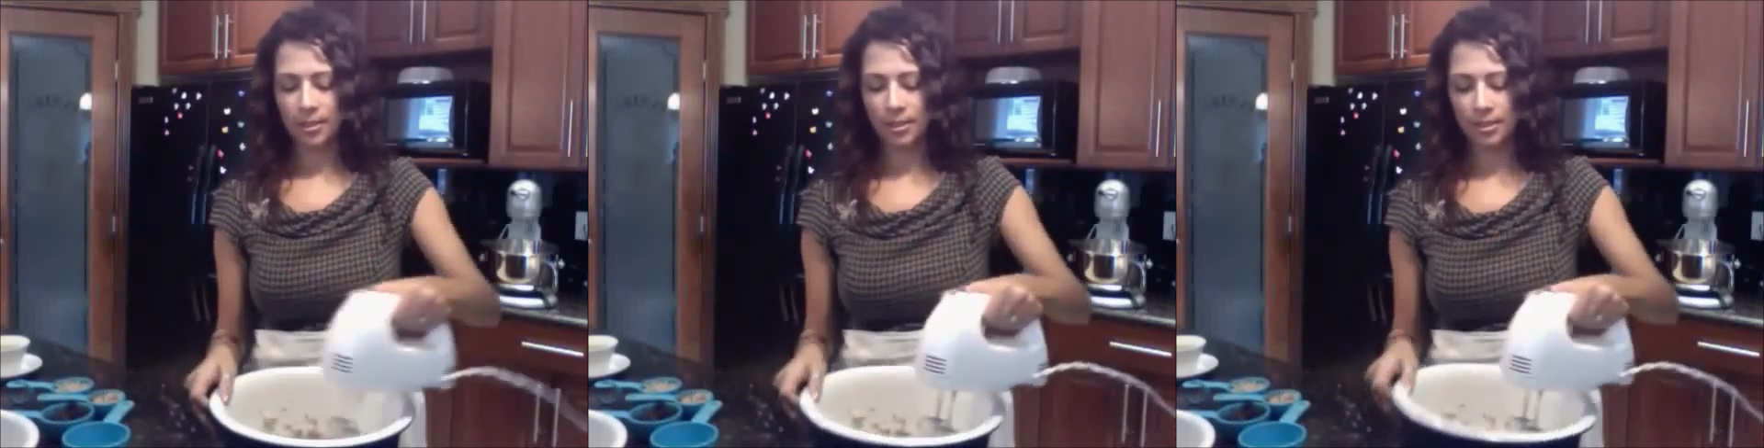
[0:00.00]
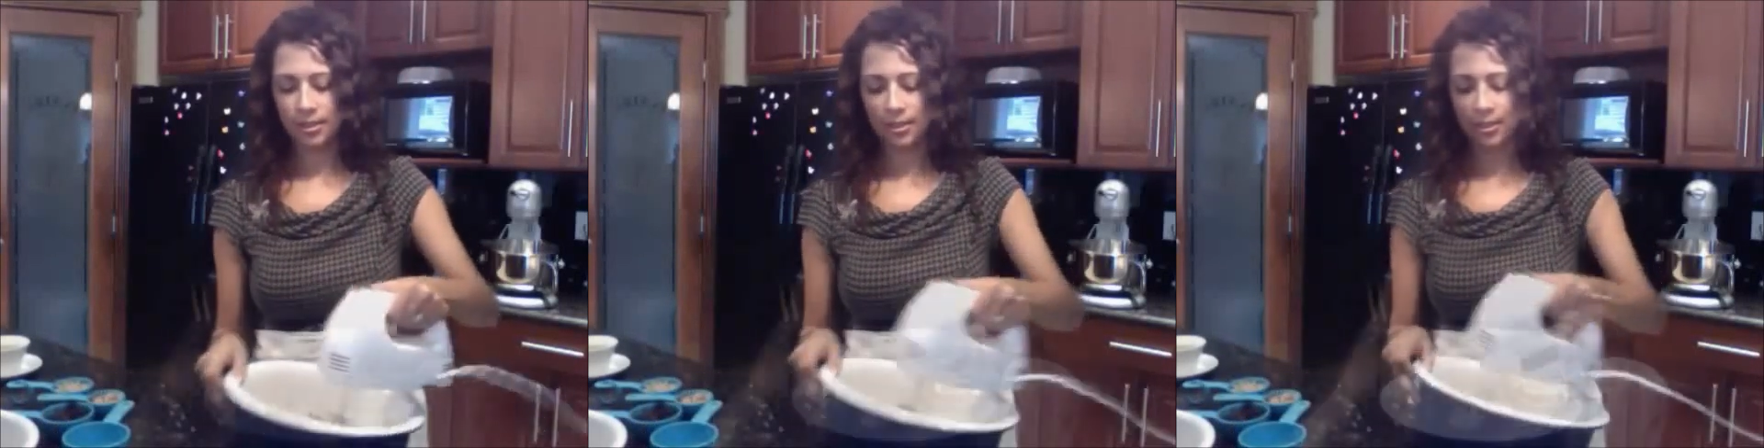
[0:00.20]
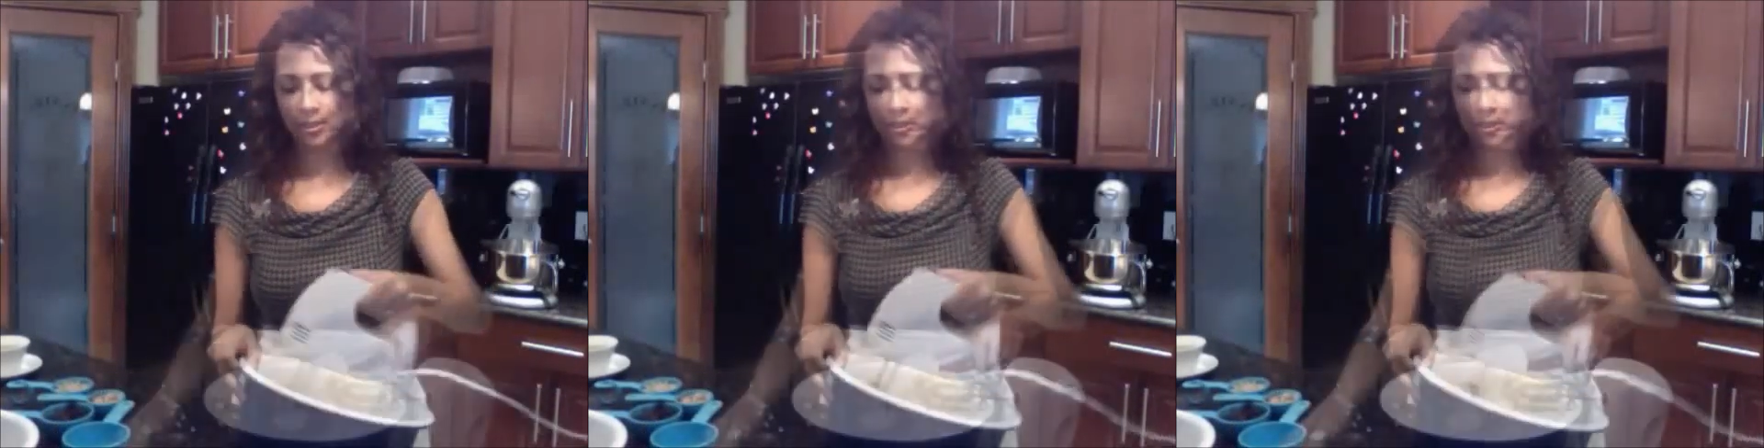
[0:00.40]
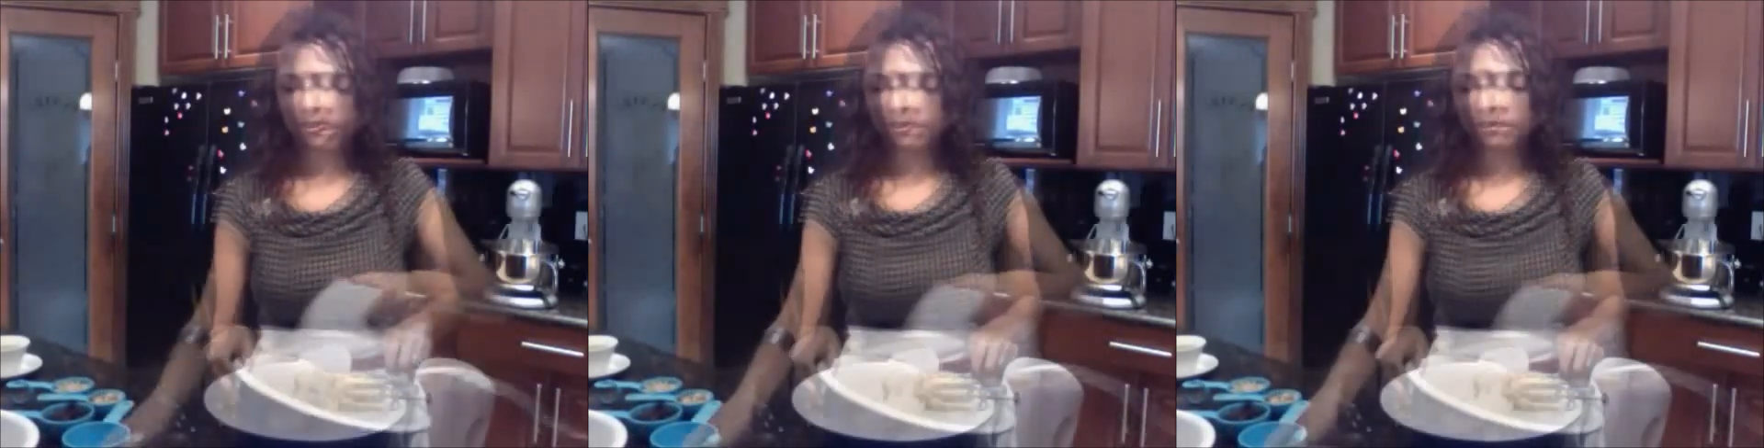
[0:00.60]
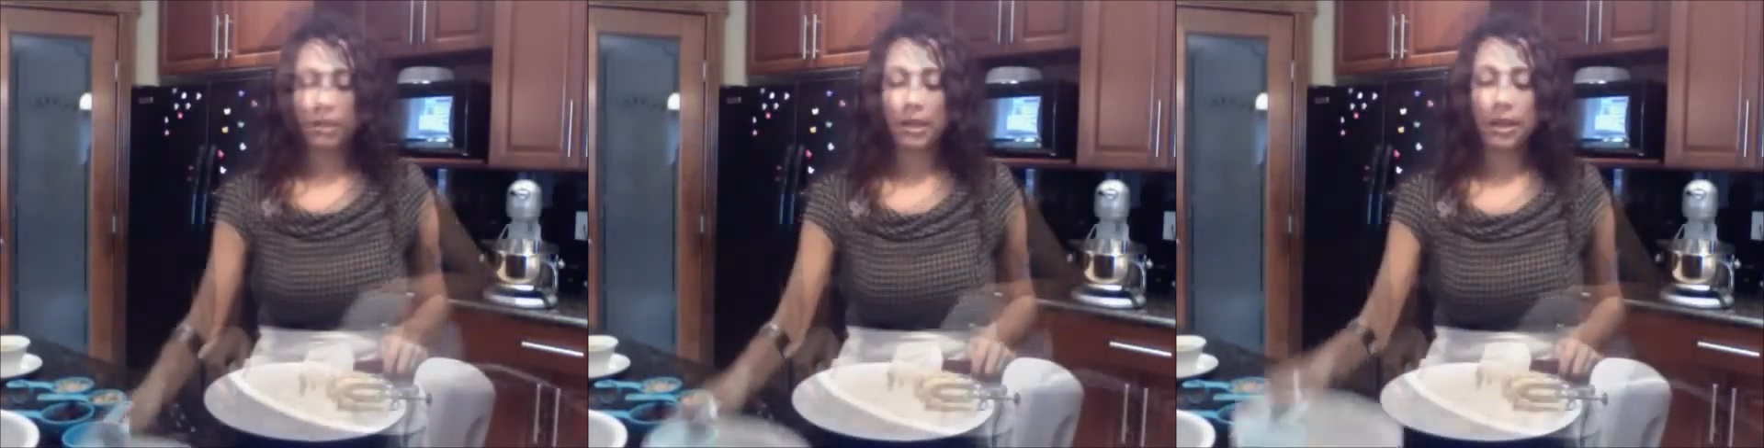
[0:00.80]
All right, and
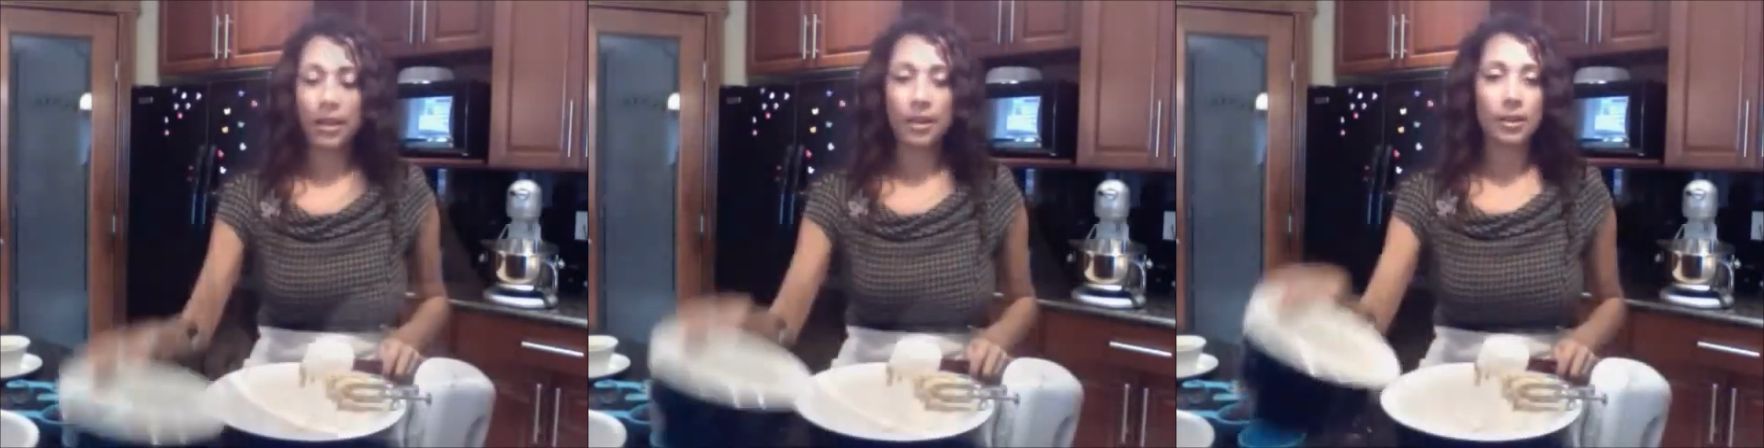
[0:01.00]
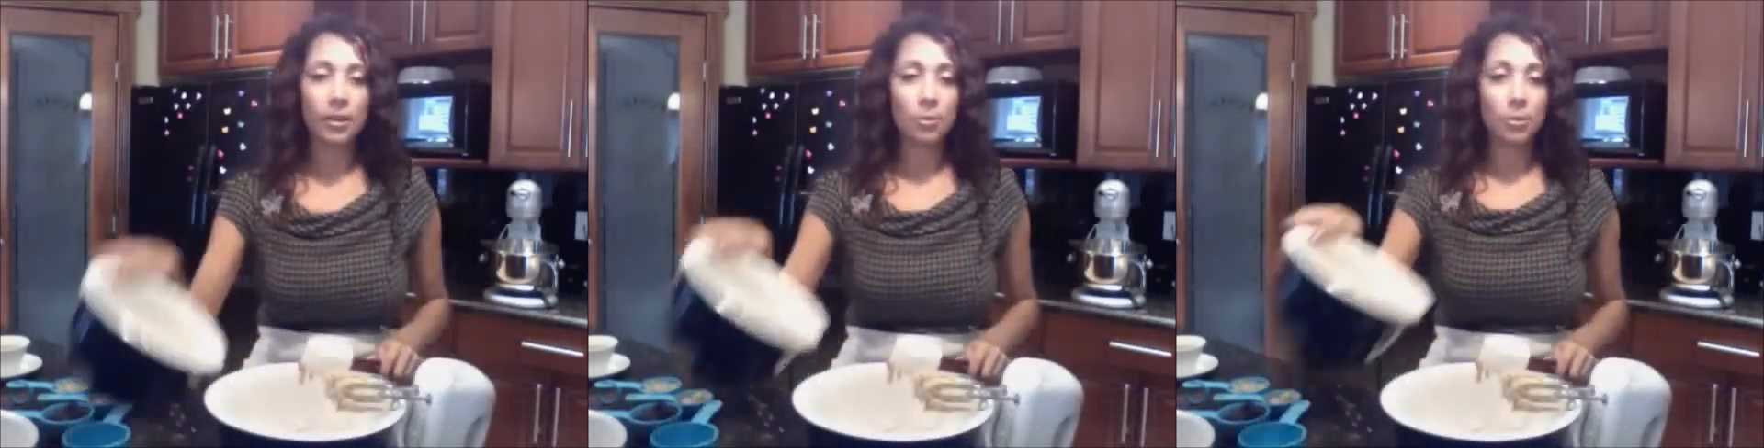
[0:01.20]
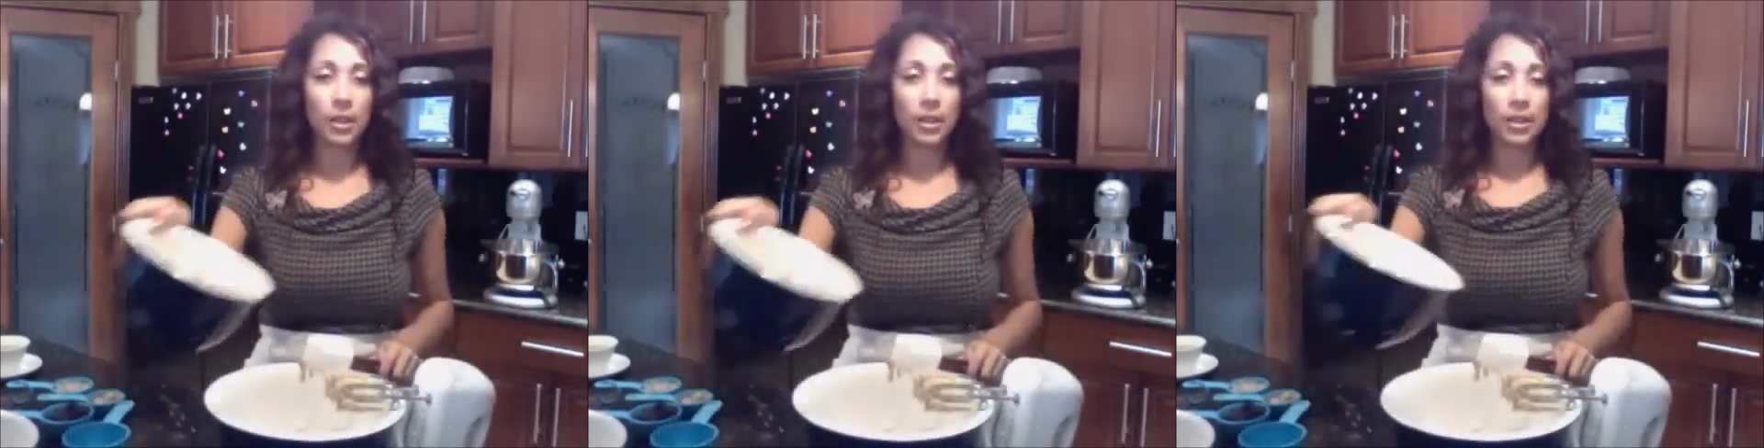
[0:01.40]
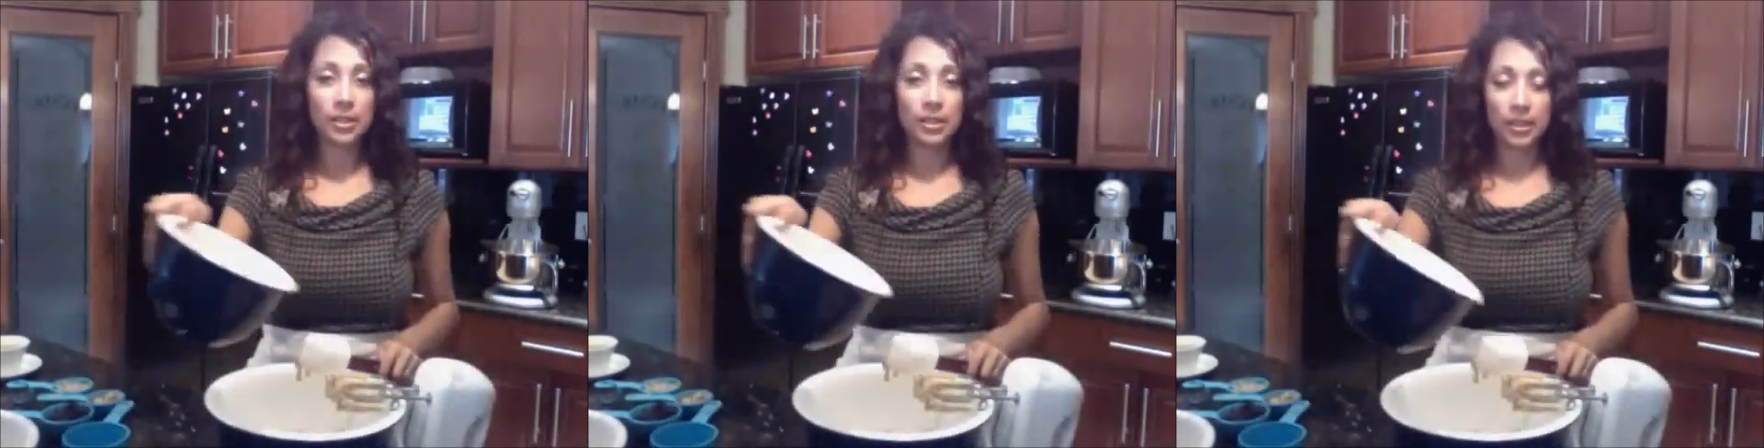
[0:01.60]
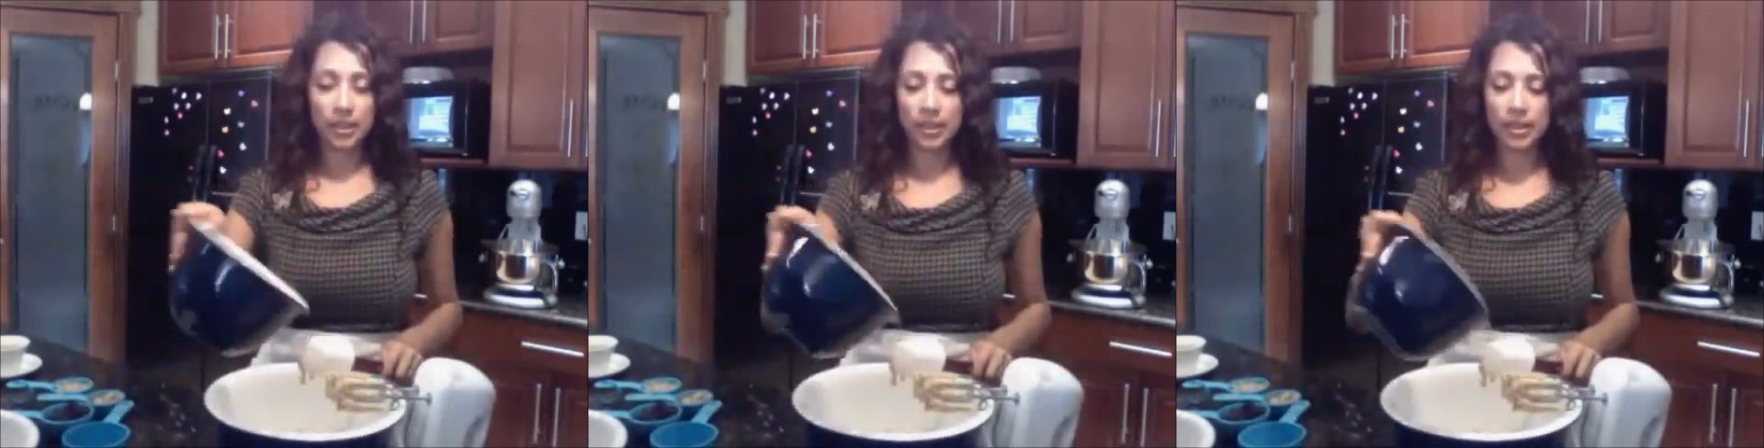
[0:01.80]
I'm gonna add in my
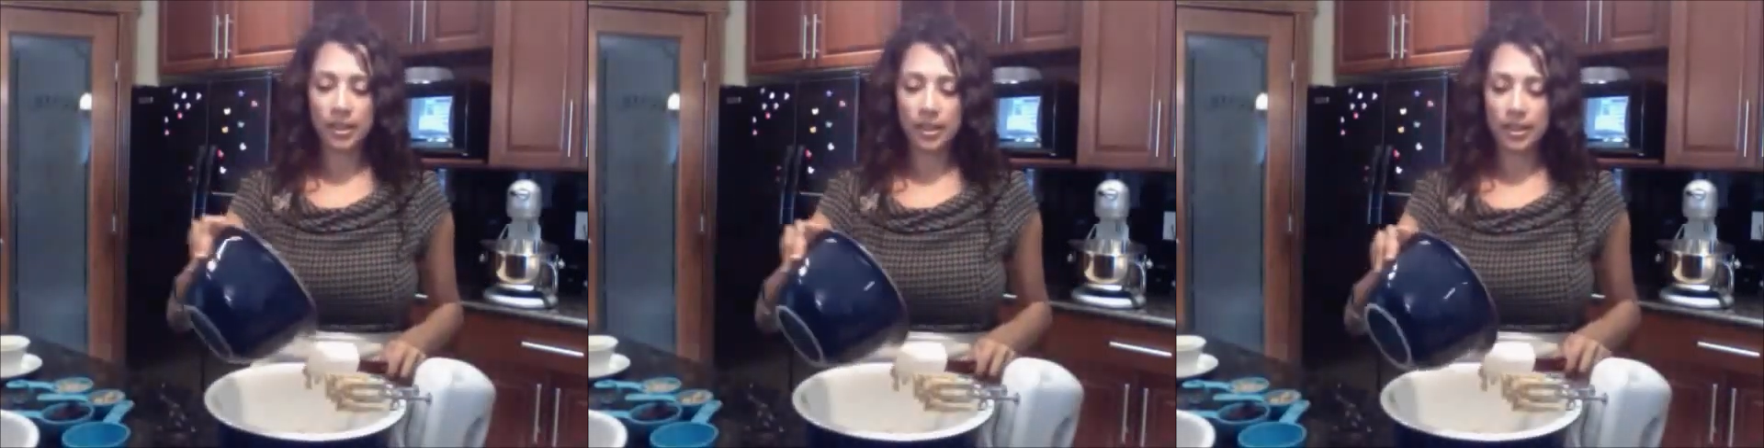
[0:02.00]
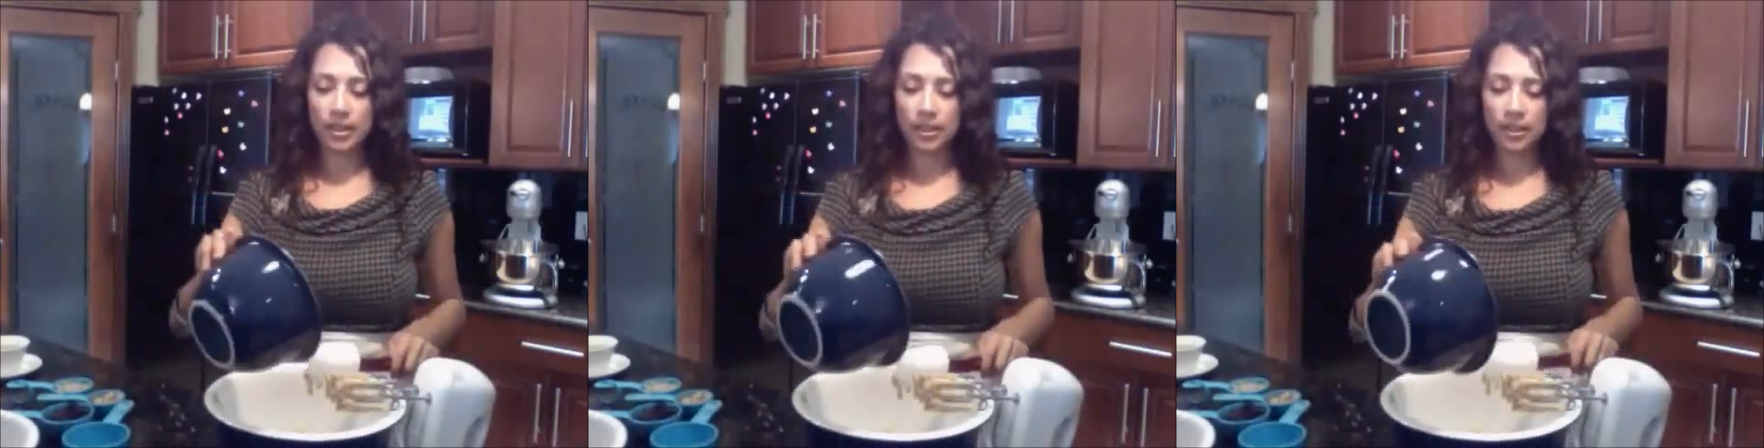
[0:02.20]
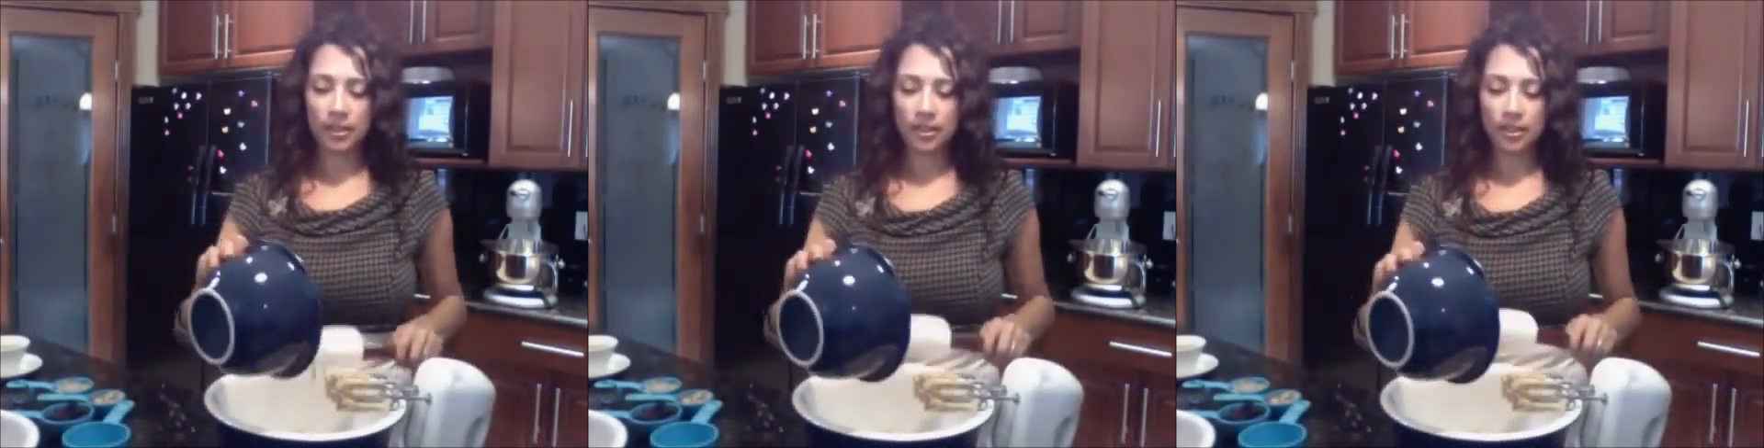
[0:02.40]
second egg.